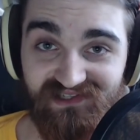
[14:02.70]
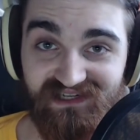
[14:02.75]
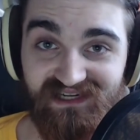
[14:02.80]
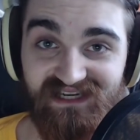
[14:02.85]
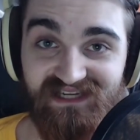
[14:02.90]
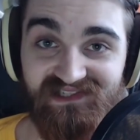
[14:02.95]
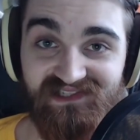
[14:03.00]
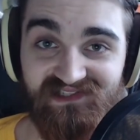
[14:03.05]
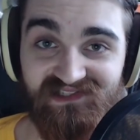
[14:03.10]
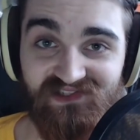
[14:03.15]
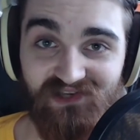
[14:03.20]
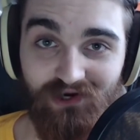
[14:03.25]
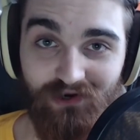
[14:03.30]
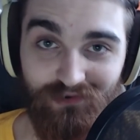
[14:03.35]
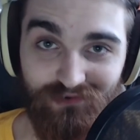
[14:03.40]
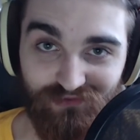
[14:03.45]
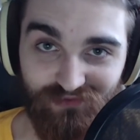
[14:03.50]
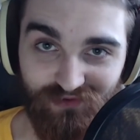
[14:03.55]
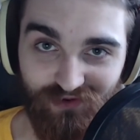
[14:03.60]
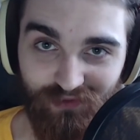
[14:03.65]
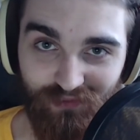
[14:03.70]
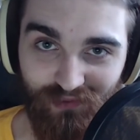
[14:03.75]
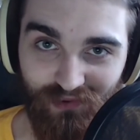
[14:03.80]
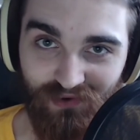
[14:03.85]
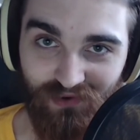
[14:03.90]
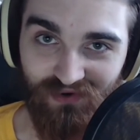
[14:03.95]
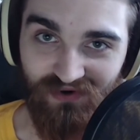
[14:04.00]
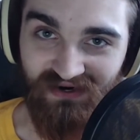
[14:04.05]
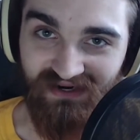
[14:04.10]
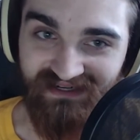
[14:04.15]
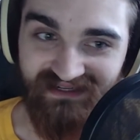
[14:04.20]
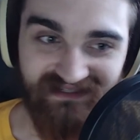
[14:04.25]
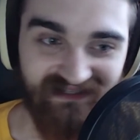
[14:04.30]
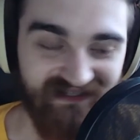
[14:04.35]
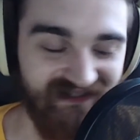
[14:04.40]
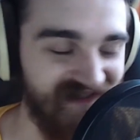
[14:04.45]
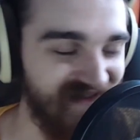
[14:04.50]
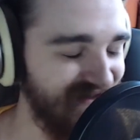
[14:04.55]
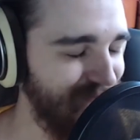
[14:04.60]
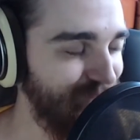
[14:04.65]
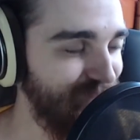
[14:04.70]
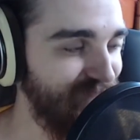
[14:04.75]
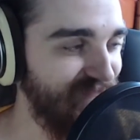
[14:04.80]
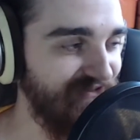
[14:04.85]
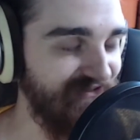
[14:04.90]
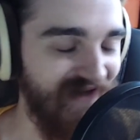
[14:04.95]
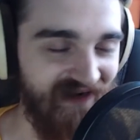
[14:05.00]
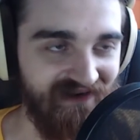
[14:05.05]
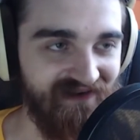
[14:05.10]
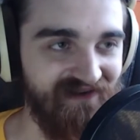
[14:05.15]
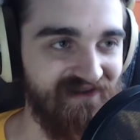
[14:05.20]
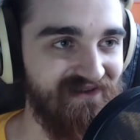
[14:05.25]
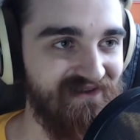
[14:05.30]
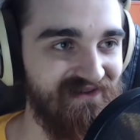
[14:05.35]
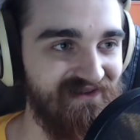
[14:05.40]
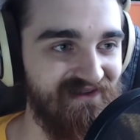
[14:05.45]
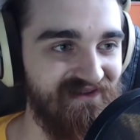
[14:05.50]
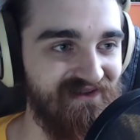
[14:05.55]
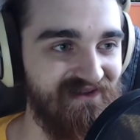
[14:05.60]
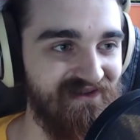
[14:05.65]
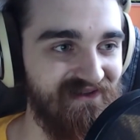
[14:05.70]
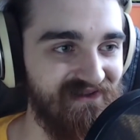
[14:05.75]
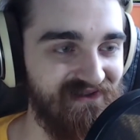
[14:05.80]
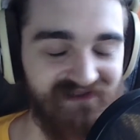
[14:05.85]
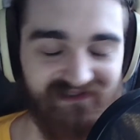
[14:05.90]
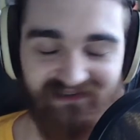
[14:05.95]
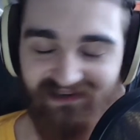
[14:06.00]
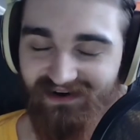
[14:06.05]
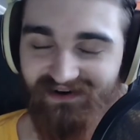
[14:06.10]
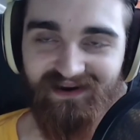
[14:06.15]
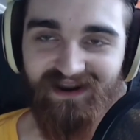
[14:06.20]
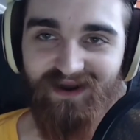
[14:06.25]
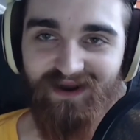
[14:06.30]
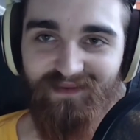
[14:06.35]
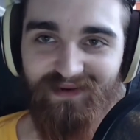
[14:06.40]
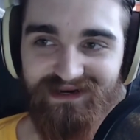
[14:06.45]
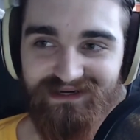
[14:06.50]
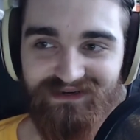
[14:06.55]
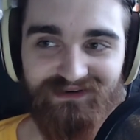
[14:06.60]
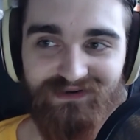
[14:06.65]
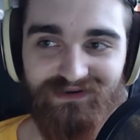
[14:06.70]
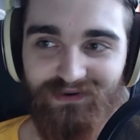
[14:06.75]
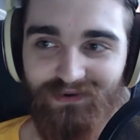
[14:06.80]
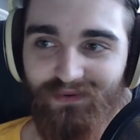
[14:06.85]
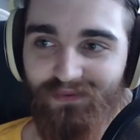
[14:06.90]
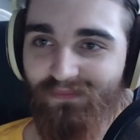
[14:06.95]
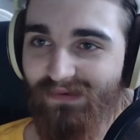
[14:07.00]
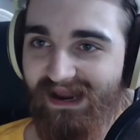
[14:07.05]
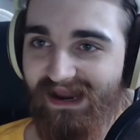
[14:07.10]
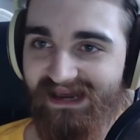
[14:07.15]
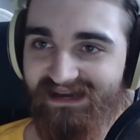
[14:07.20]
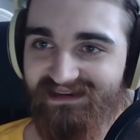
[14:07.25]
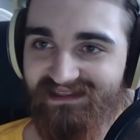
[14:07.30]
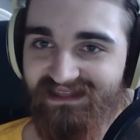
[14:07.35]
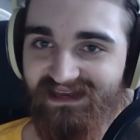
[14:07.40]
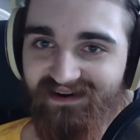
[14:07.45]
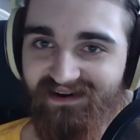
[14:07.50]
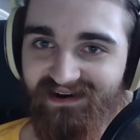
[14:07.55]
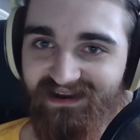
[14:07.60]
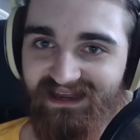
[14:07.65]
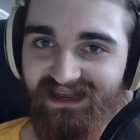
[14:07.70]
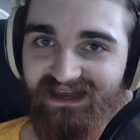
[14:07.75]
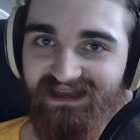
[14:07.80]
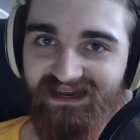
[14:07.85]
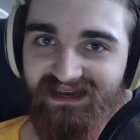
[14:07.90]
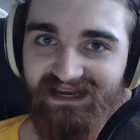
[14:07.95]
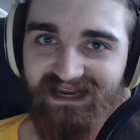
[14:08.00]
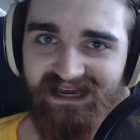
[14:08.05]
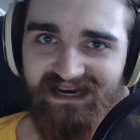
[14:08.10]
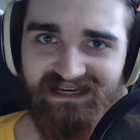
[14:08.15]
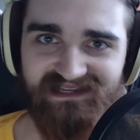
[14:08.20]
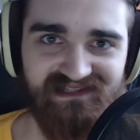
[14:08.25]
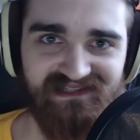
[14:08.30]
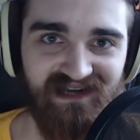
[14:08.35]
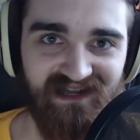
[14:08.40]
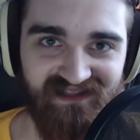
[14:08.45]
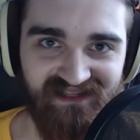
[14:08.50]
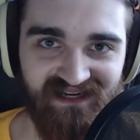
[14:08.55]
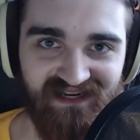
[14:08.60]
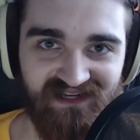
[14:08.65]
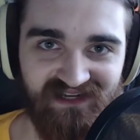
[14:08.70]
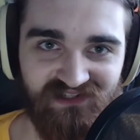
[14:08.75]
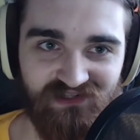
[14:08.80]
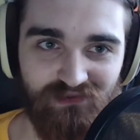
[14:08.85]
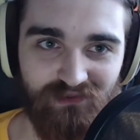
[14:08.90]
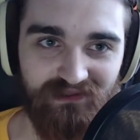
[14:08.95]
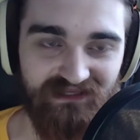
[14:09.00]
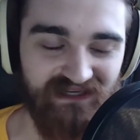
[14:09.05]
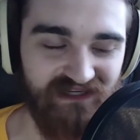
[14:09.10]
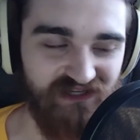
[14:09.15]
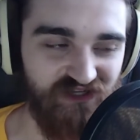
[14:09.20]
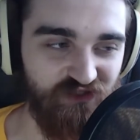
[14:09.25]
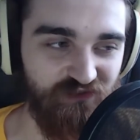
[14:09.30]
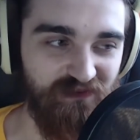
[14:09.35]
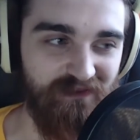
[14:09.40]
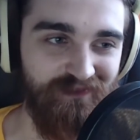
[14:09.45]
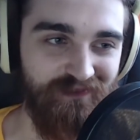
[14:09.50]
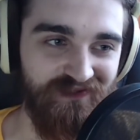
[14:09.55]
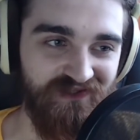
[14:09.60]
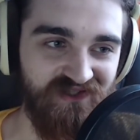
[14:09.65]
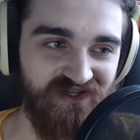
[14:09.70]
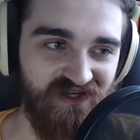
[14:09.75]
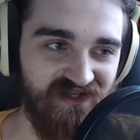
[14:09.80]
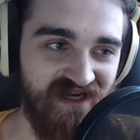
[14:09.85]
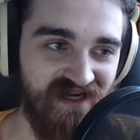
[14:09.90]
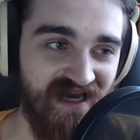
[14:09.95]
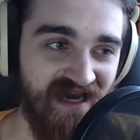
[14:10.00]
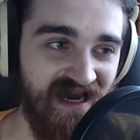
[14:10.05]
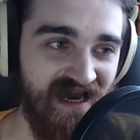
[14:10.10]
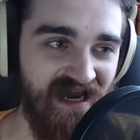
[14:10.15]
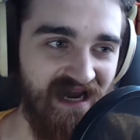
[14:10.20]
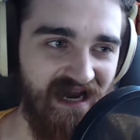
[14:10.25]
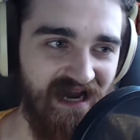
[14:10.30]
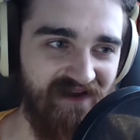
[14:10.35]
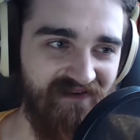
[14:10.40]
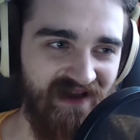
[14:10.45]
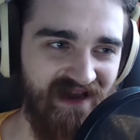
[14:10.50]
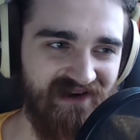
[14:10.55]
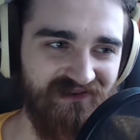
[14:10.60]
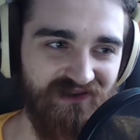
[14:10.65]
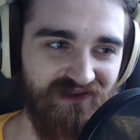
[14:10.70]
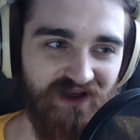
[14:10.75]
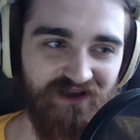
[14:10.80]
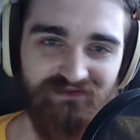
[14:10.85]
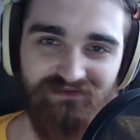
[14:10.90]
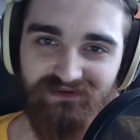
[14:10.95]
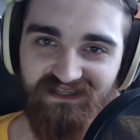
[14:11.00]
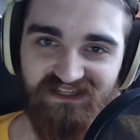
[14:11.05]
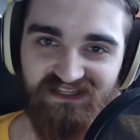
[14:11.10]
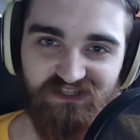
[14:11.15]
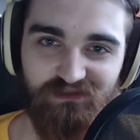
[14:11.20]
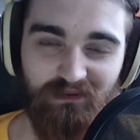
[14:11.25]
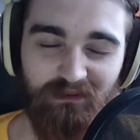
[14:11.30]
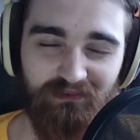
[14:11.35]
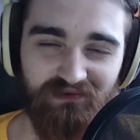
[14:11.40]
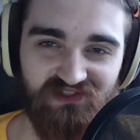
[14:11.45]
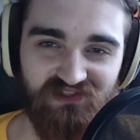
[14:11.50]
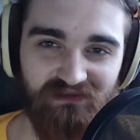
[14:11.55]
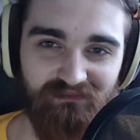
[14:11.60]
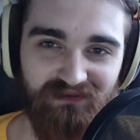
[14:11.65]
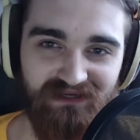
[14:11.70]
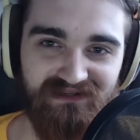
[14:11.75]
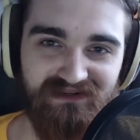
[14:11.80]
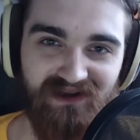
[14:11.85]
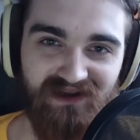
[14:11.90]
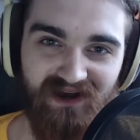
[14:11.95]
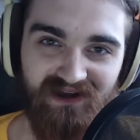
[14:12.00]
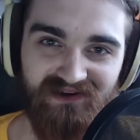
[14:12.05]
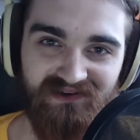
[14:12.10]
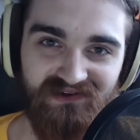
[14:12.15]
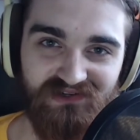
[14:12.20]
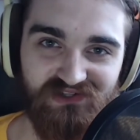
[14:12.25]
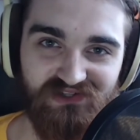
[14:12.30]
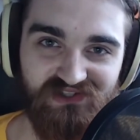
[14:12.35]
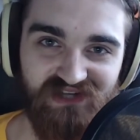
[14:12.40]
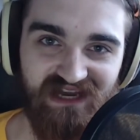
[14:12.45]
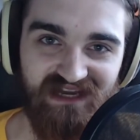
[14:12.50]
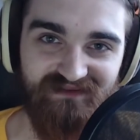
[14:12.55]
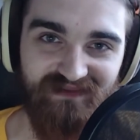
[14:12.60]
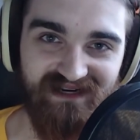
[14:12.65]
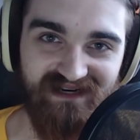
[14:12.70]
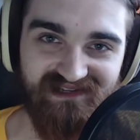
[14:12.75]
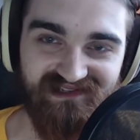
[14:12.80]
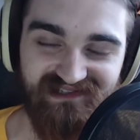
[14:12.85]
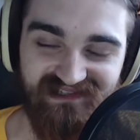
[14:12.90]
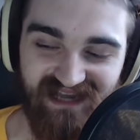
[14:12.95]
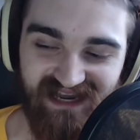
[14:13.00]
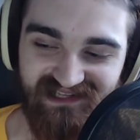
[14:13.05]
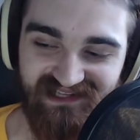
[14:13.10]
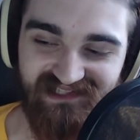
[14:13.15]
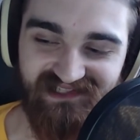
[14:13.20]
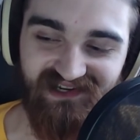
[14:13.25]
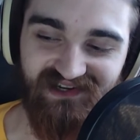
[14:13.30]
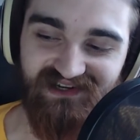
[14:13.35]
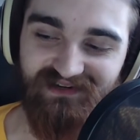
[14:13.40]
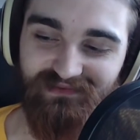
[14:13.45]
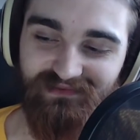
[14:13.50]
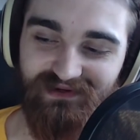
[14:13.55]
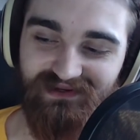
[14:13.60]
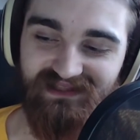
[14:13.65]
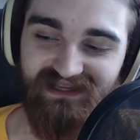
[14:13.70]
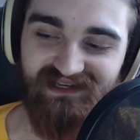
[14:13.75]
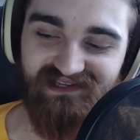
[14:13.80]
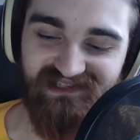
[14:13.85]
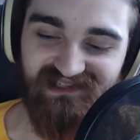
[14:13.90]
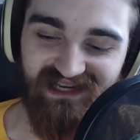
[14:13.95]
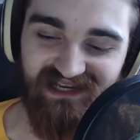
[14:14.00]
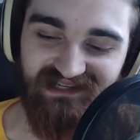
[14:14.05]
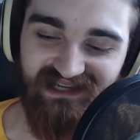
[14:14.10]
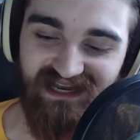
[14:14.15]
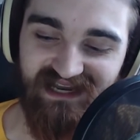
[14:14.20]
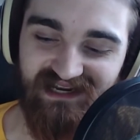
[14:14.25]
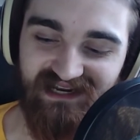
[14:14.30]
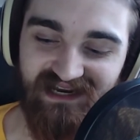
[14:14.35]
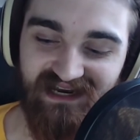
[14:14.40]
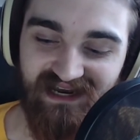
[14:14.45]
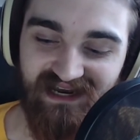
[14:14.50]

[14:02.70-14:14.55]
is its own reward. Fuck. Sorry, I went into a rant there again. Again, it's nothing against religious people, it's just, I've had a lot of religious people simply not understand my stance on it, where they say, like,